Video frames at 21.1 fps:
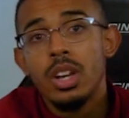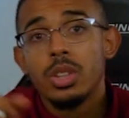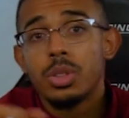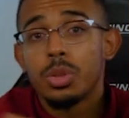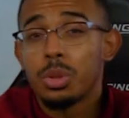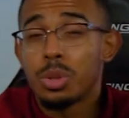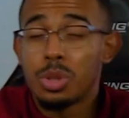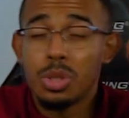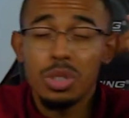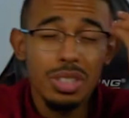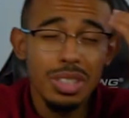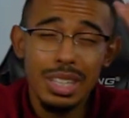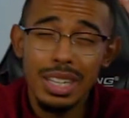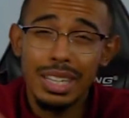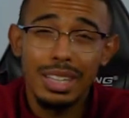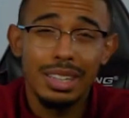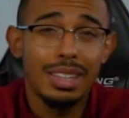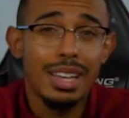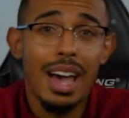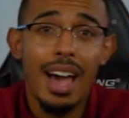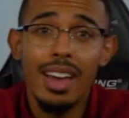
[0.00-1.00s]
So just
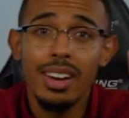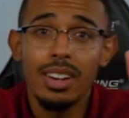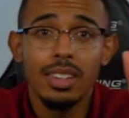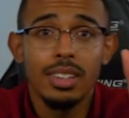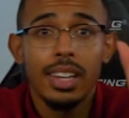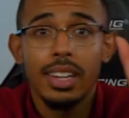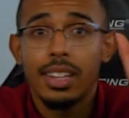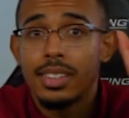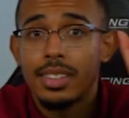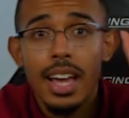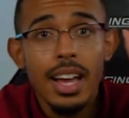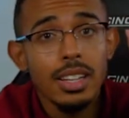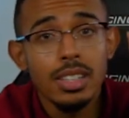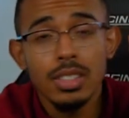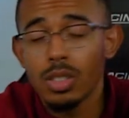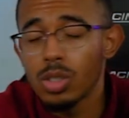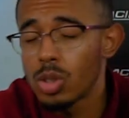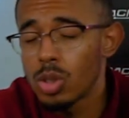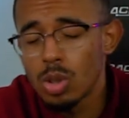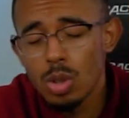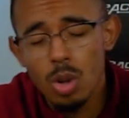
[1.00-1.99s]
like that, like that's
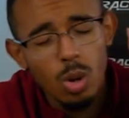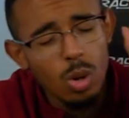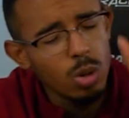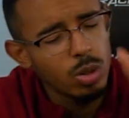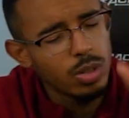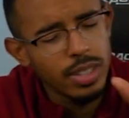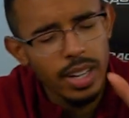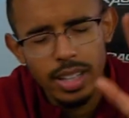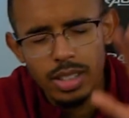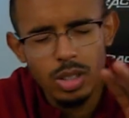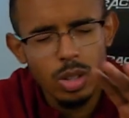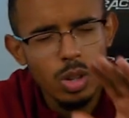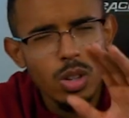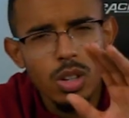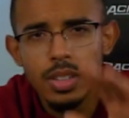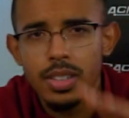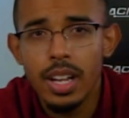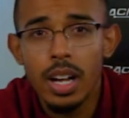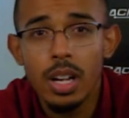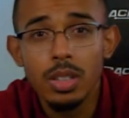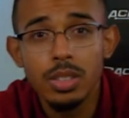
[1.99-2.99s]
so technical
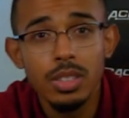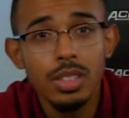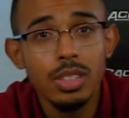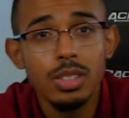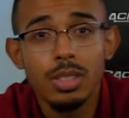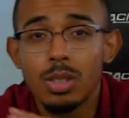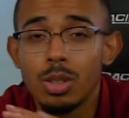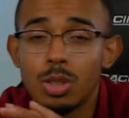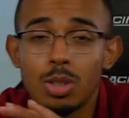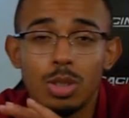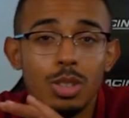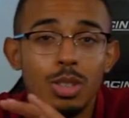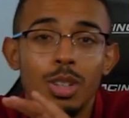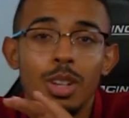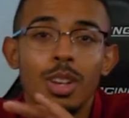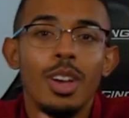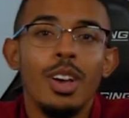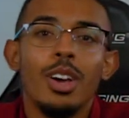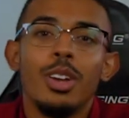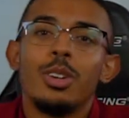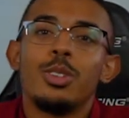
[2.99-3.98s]
analysis. There's
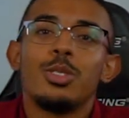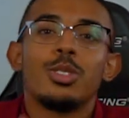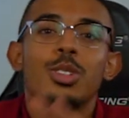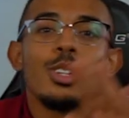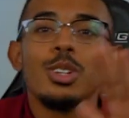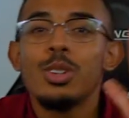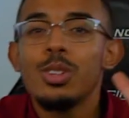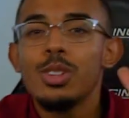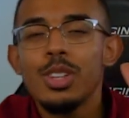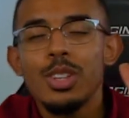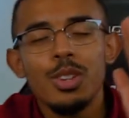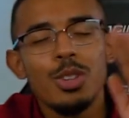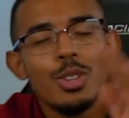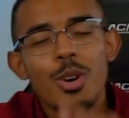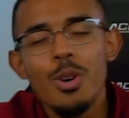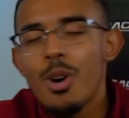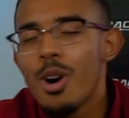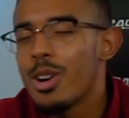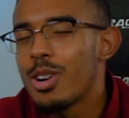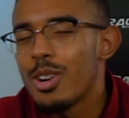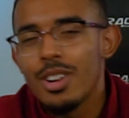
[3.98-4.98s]
literally
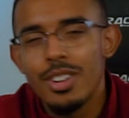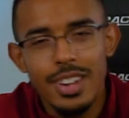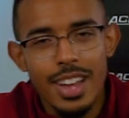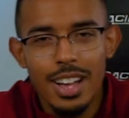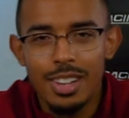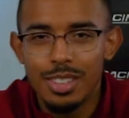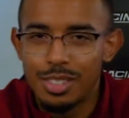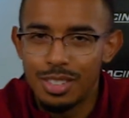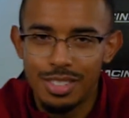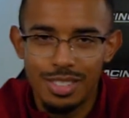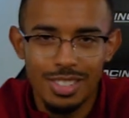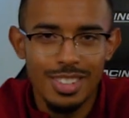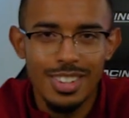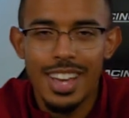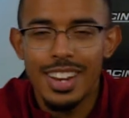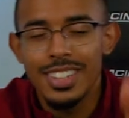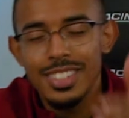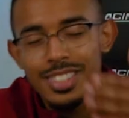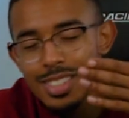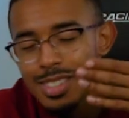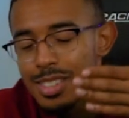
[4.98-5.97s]
no other analysis than
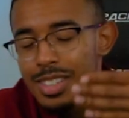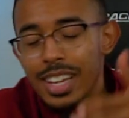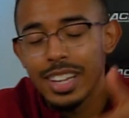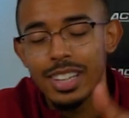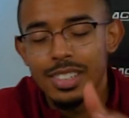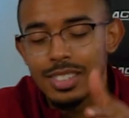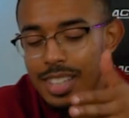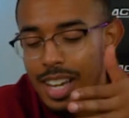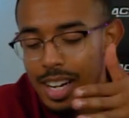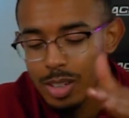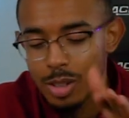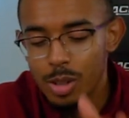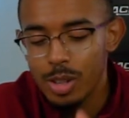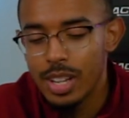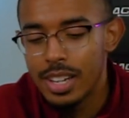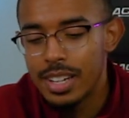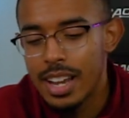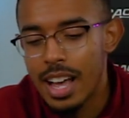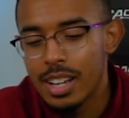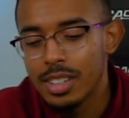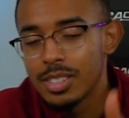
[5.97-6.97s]
that. This is like technical
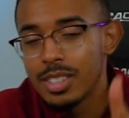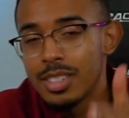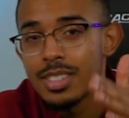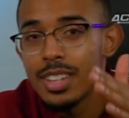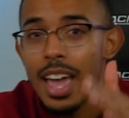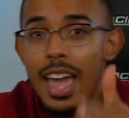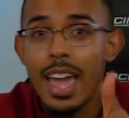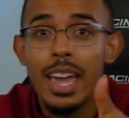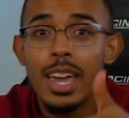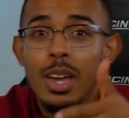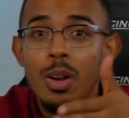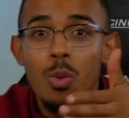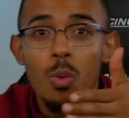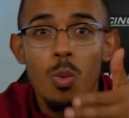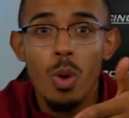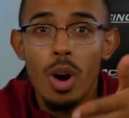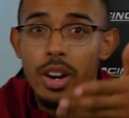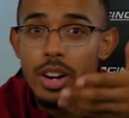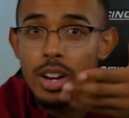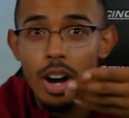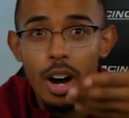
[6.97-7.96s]
analysis A1,
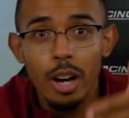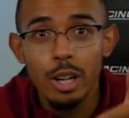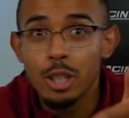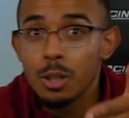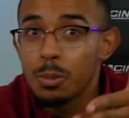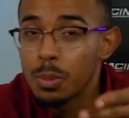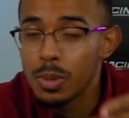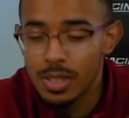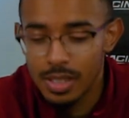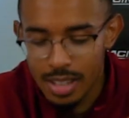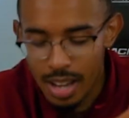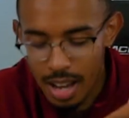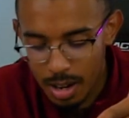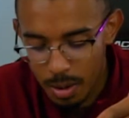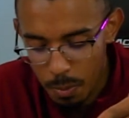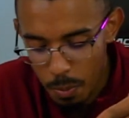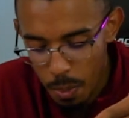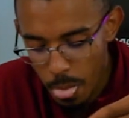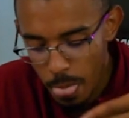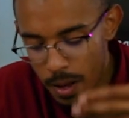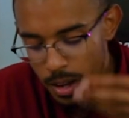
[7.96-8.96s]
100%,
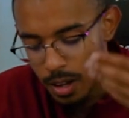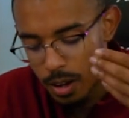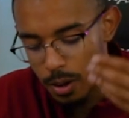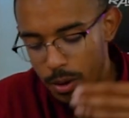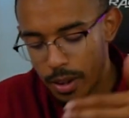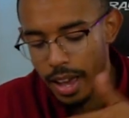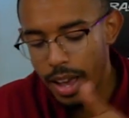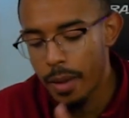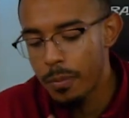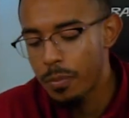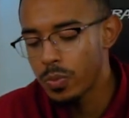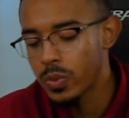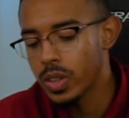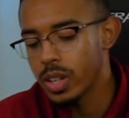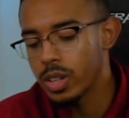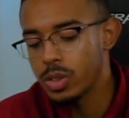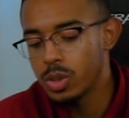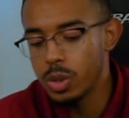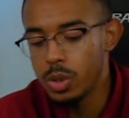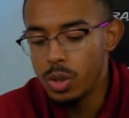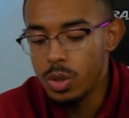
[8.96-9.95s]
okay?
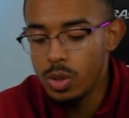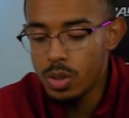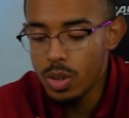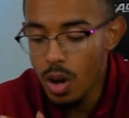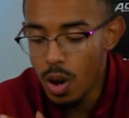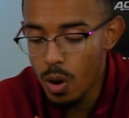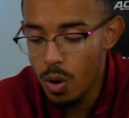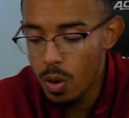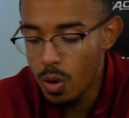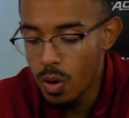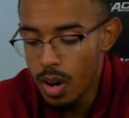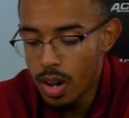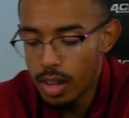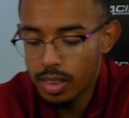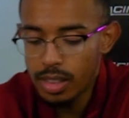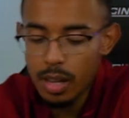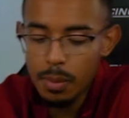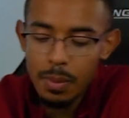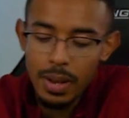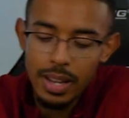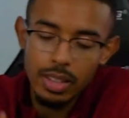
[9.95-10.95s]
So you know
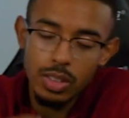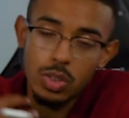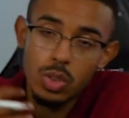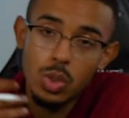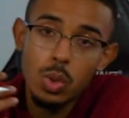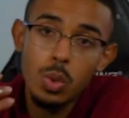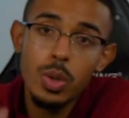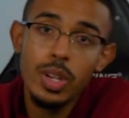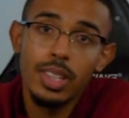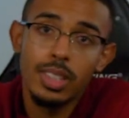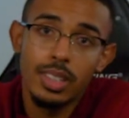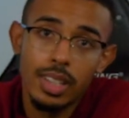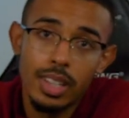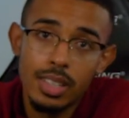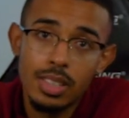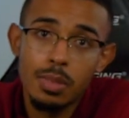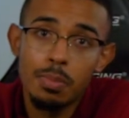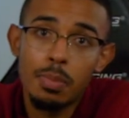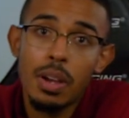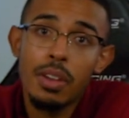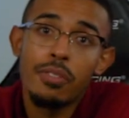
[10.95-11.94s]
that by doing
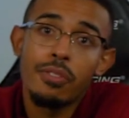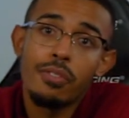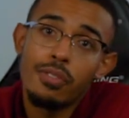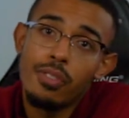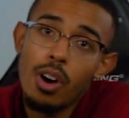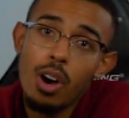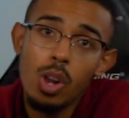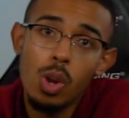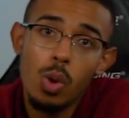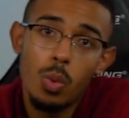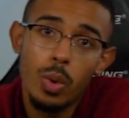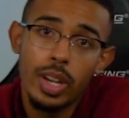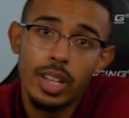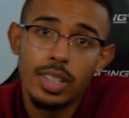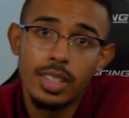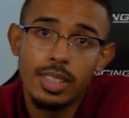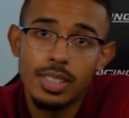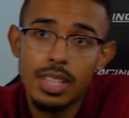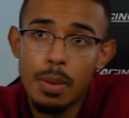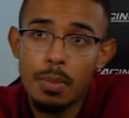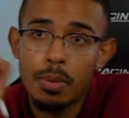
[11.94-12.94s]
this, by following
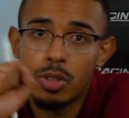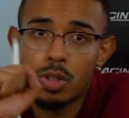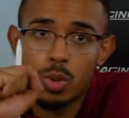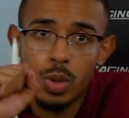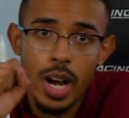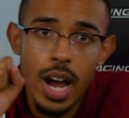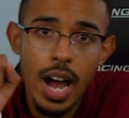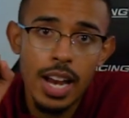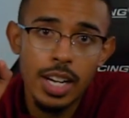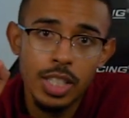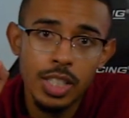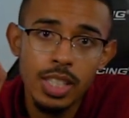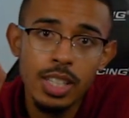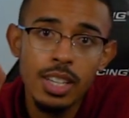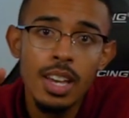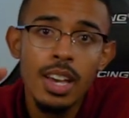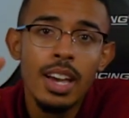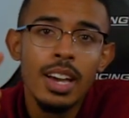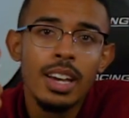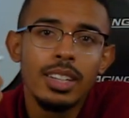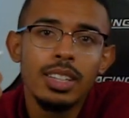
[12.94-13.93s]
this type of strategy,
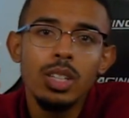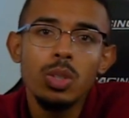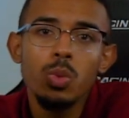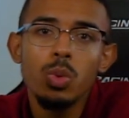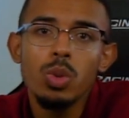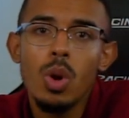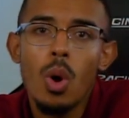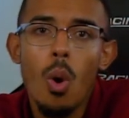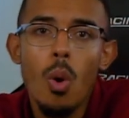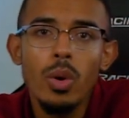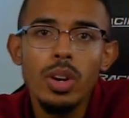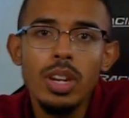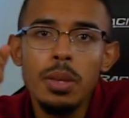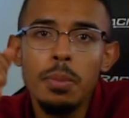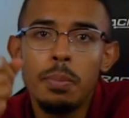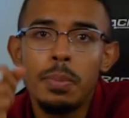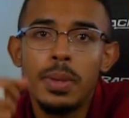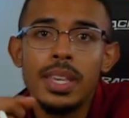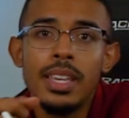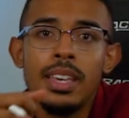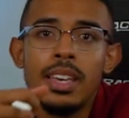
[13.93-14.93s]
this would only
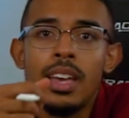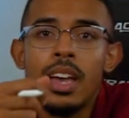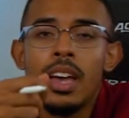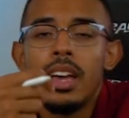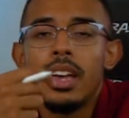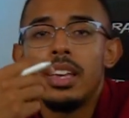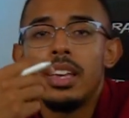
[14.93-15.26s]
be